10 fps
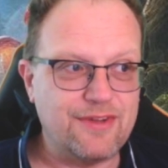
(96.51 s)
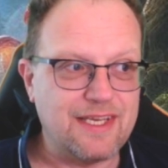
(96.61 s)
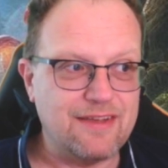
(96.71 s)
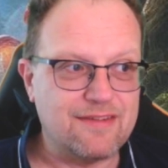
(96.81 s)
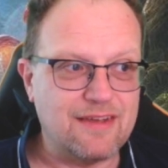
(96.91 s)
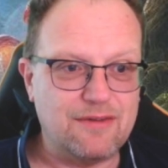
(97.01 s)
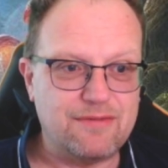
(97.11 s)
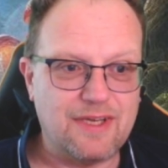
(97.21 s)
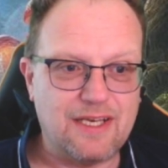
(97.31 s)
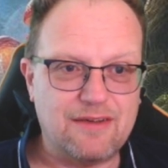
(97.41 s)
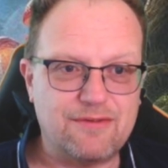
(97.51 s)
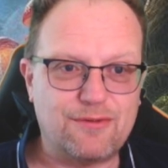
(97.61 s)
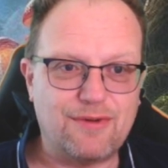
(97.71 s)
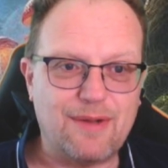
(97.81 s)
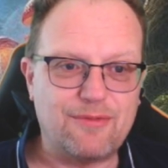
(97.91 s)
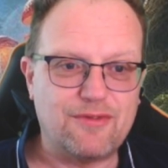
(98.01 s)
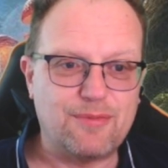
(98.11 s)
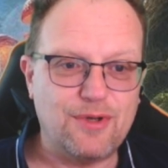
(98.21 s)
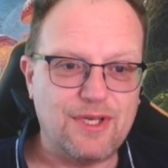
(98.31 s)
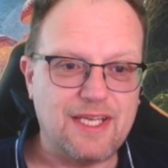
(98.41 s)
deck itself, and I've grabbed it to
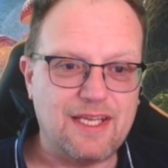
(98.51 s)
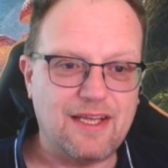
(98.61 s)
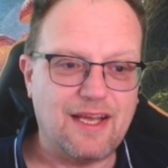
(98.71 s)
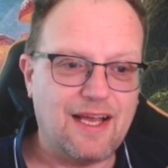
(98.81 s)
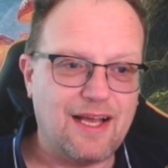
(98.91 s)
put in here.